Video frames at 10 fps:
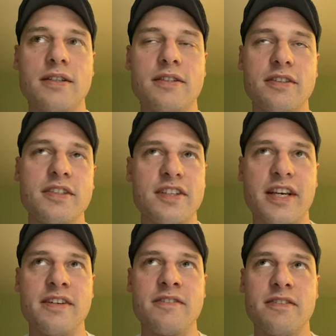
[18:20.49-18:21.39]
So let's
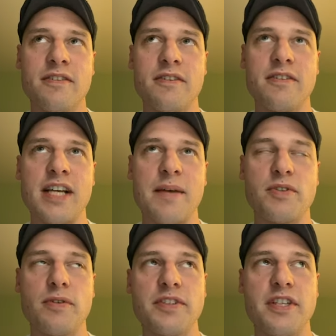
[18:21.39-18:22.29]
say the top
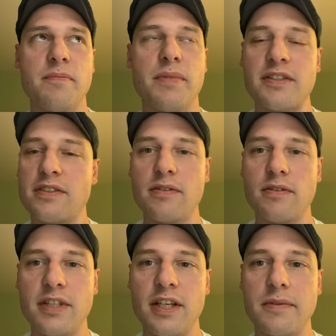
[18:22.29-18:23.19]
scoring team picks the
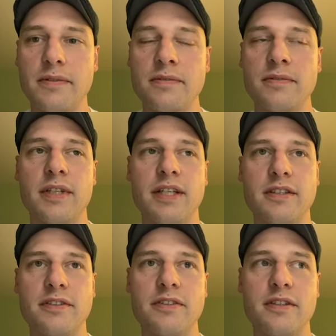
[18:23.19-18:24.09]
gold table, as
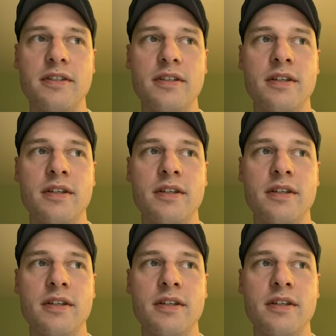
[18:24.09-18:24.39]
they should.